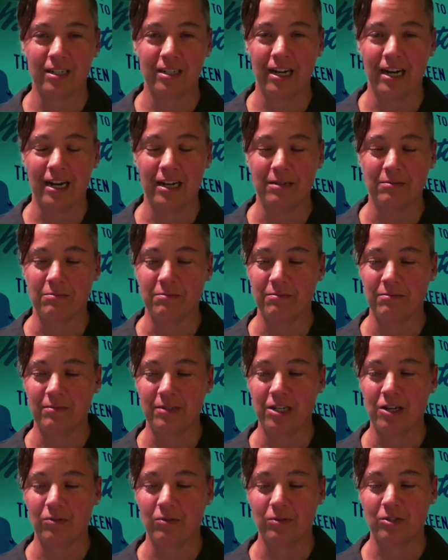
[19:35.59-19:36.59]

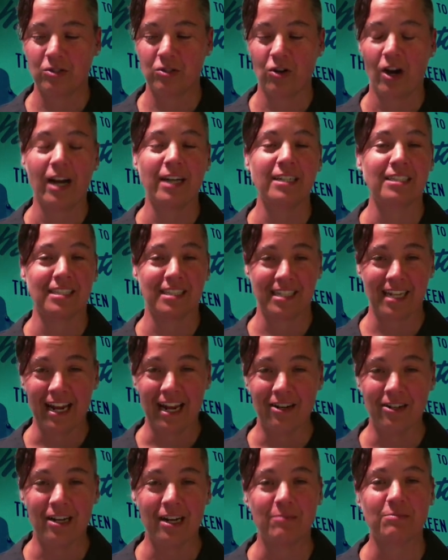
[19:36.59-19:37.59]
trying to
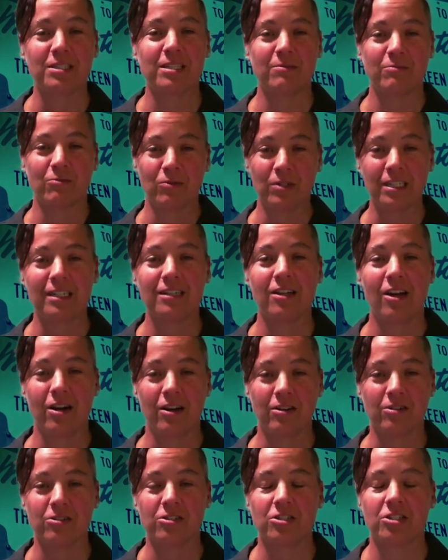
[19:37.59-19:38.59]
scale up some really
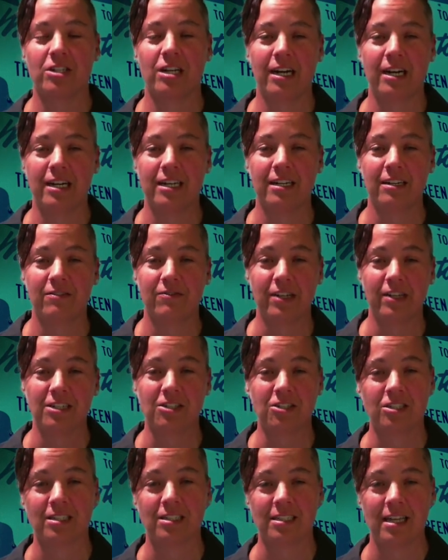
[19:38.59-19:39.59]
large
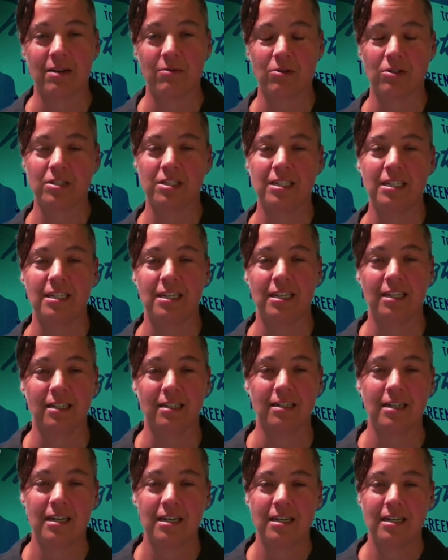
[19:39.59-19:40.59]
innovations that we're
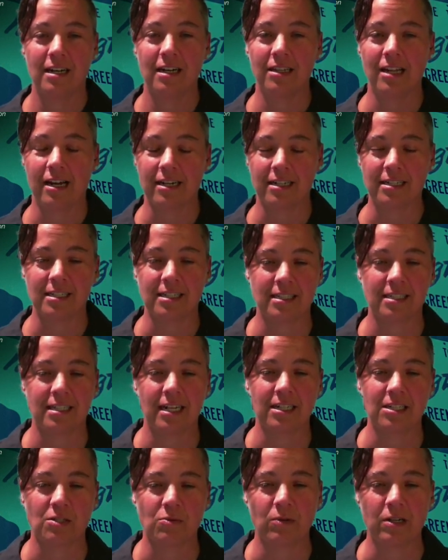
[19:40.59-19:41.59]
seeing a lot of
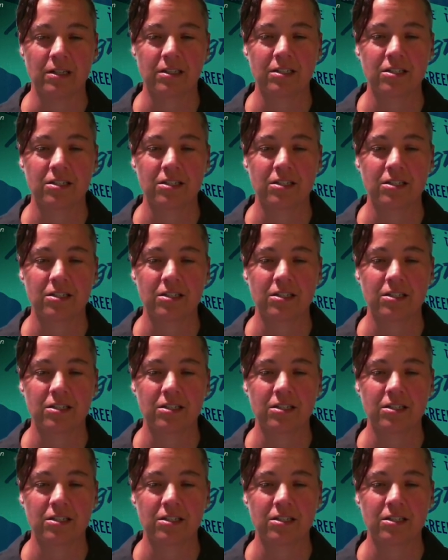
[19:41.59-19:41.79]
success with.